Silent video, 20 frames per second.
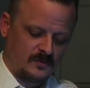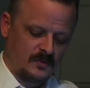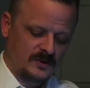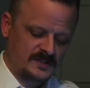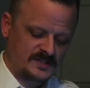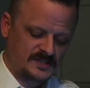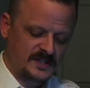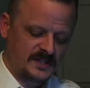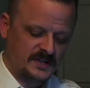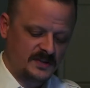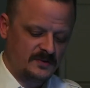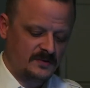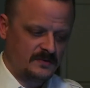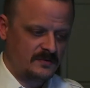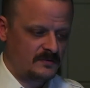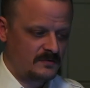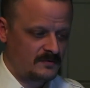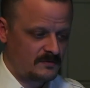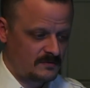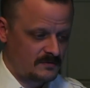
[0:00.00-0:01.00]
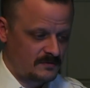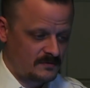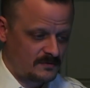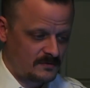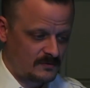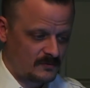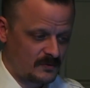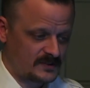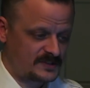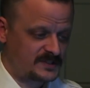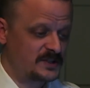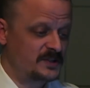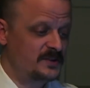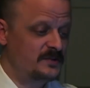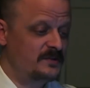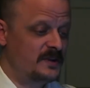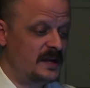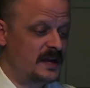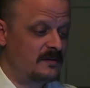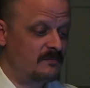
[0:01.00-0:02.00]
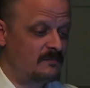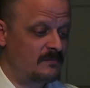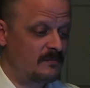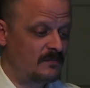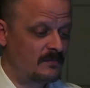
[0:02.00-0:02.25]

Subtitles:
what's the new name?